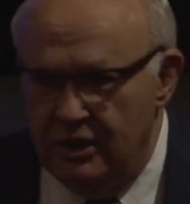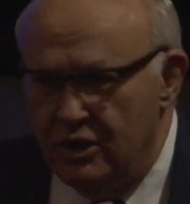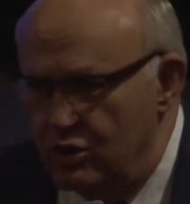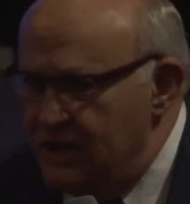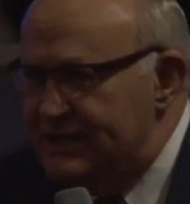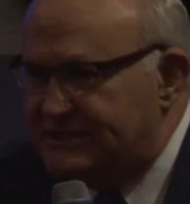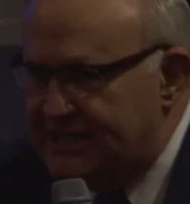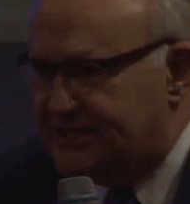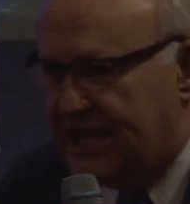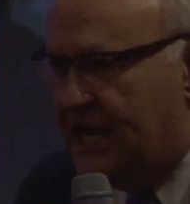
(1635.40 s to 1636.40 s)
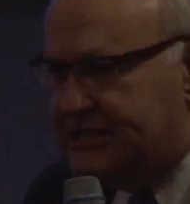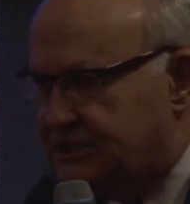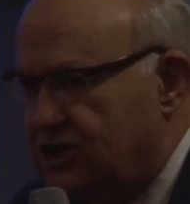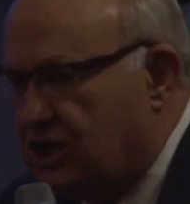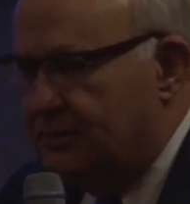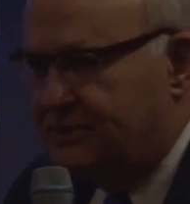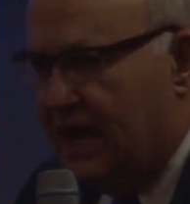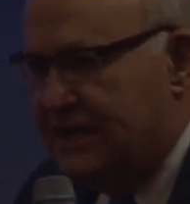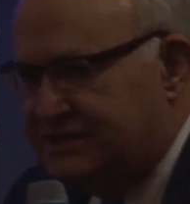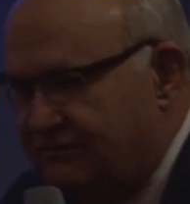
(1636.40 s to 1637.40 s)
Who is this
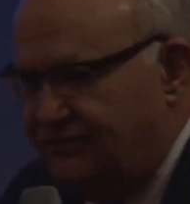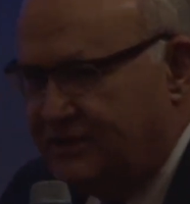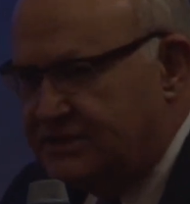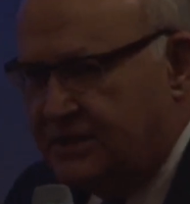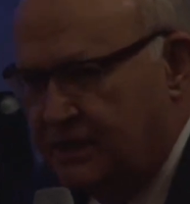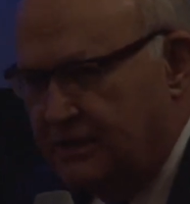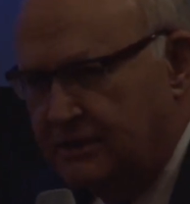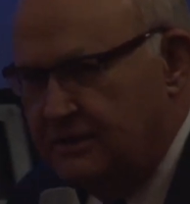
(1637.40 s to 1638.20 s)
uncircumcised Philistine?